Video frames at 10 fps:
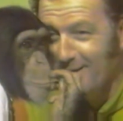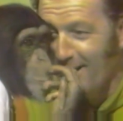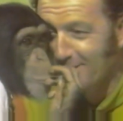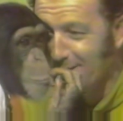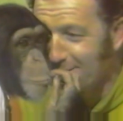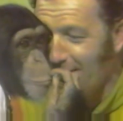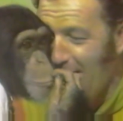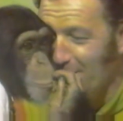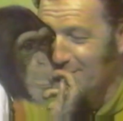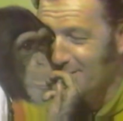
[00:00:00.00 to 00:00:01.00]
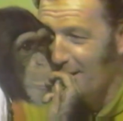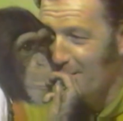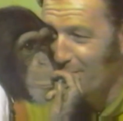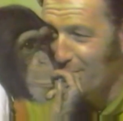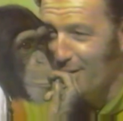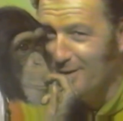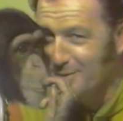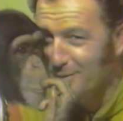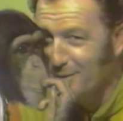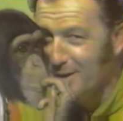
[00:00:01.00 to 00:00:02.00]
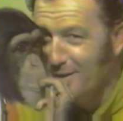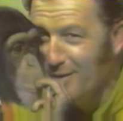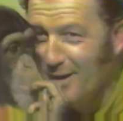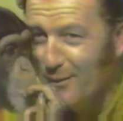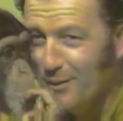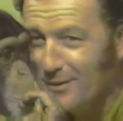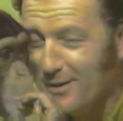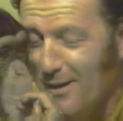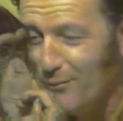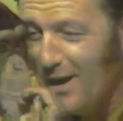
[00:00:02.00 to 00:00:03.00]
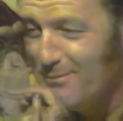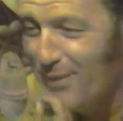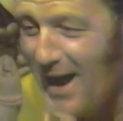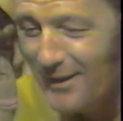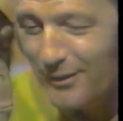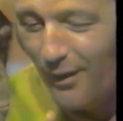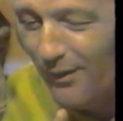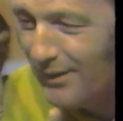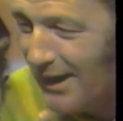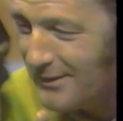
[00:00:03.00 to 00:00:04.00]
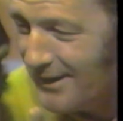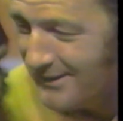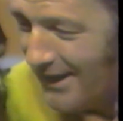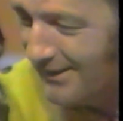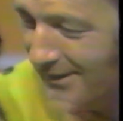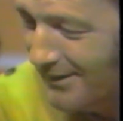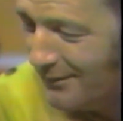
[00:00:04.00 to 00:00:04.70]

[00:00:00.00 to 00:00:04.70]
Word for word: Yes, the time has come for us to leave. We'll come right back, though. How'd you like that?